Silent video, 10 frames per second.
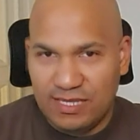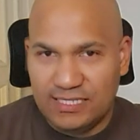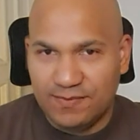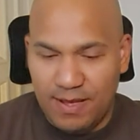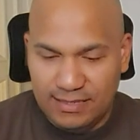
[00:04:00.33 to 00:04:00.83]

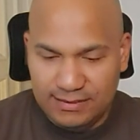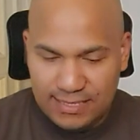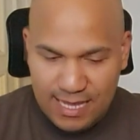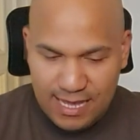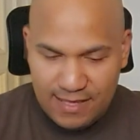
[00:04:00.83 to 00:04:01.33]
these
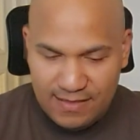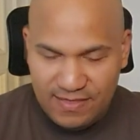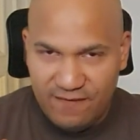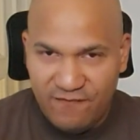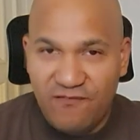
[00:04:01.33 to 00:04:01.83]
months,
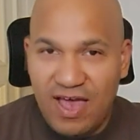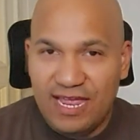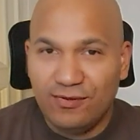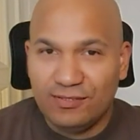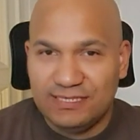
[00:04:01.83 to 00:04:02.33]
the
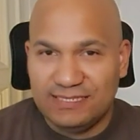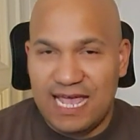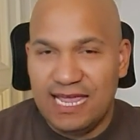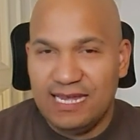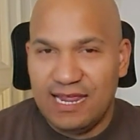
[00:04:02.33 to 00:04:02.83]
final
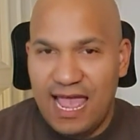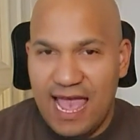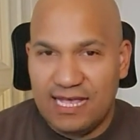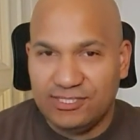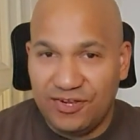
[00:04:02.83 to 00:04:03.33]
design
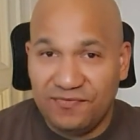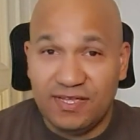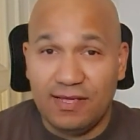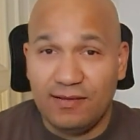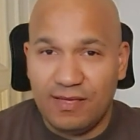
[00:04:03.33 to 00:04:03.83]
has
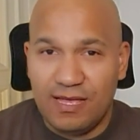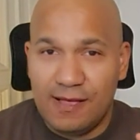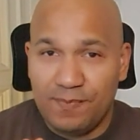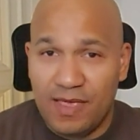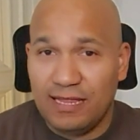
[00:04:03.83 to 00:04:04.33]
shifted
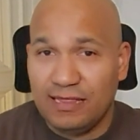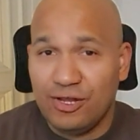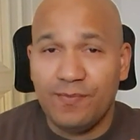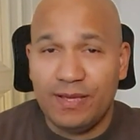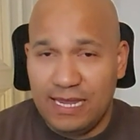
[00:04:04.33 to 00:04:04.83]
a
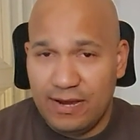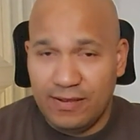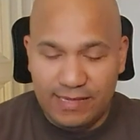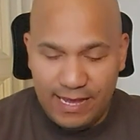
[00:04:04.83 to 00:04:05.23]
little bit here and